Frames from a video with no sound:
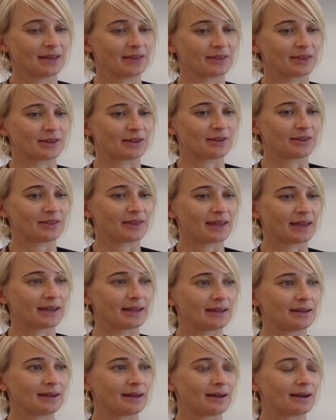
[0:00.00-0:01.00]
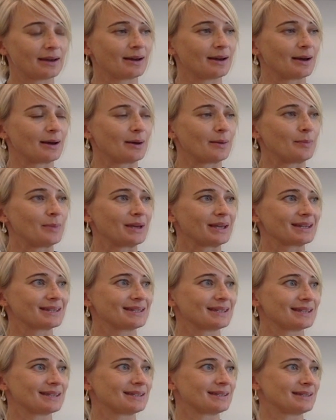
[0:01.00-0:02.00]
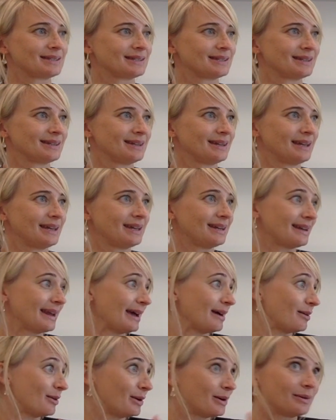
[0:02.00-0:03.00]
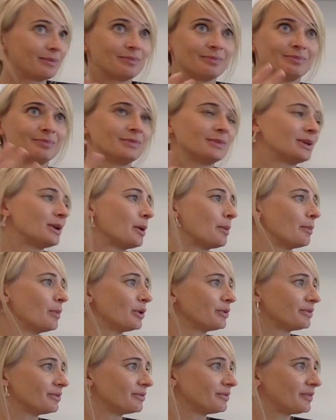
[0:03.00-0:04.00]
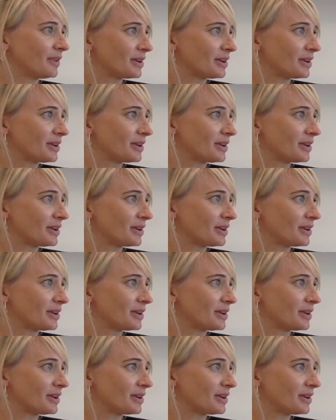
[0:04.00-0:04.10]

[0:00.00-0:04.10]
that they exist in our modern,